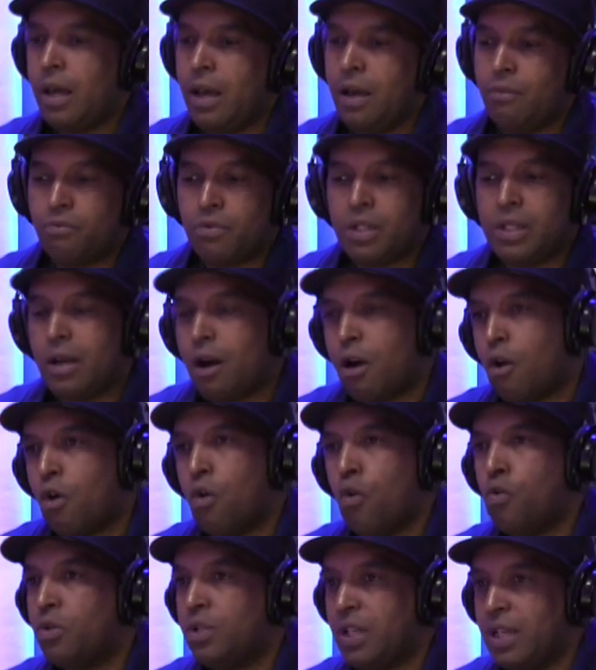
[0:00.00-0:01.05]
and really our
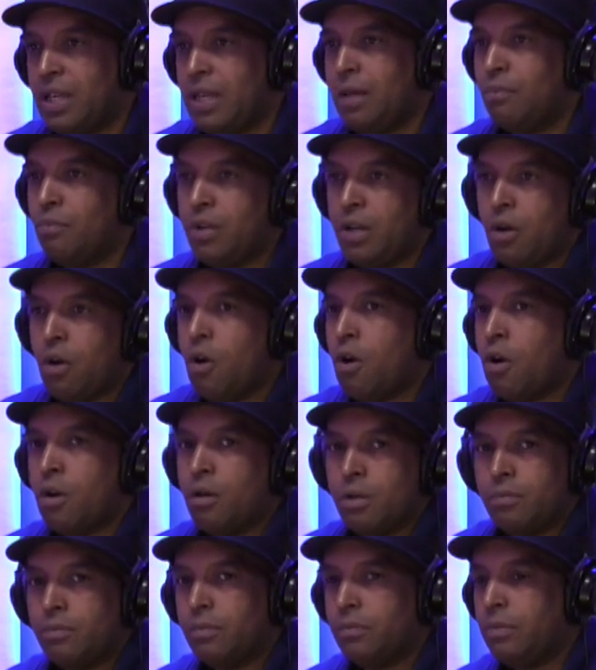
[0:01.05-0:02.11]
whole team. We
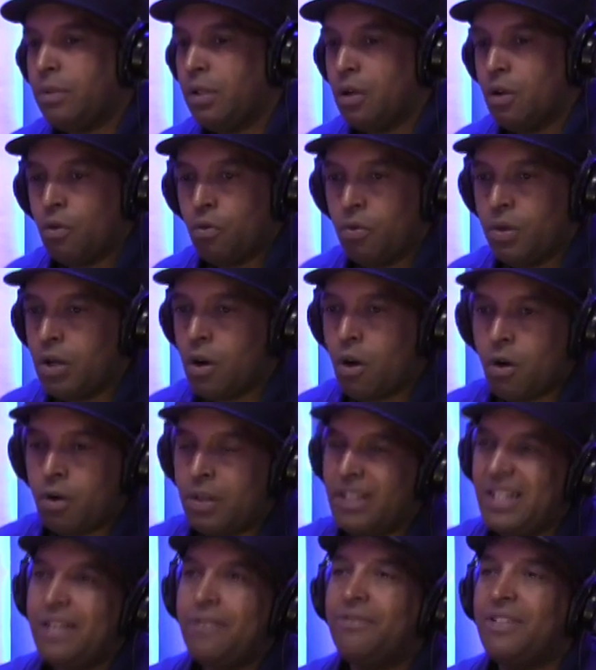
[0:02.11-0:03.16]
all, you know, we all
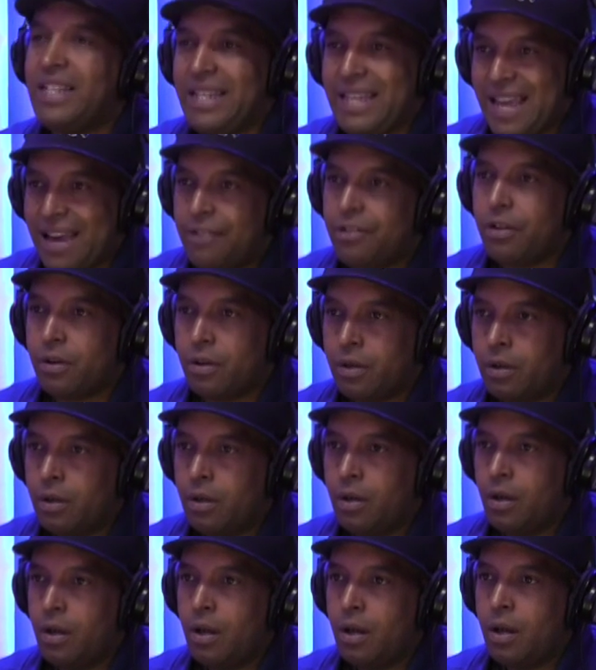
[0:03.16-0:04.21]
live together.
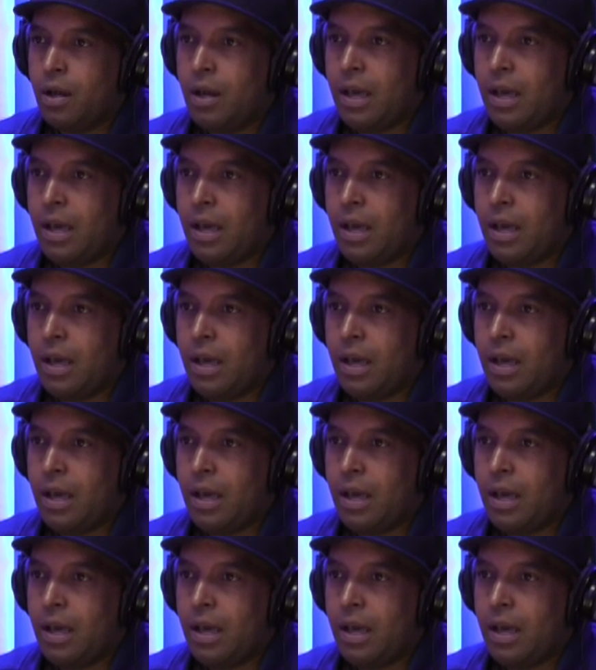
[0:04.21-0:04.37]
Yeah.